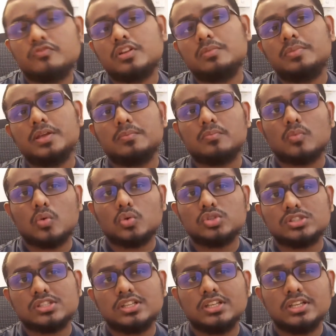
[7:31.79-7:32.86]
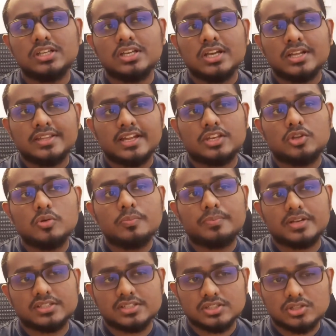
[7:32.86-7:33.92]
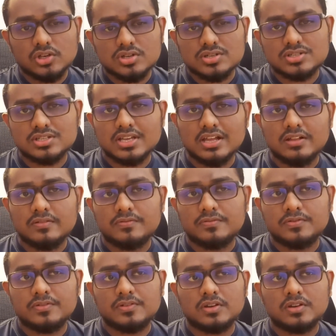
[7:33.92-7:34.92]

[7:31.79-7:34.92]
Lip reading: it will be mostly that you present yourself,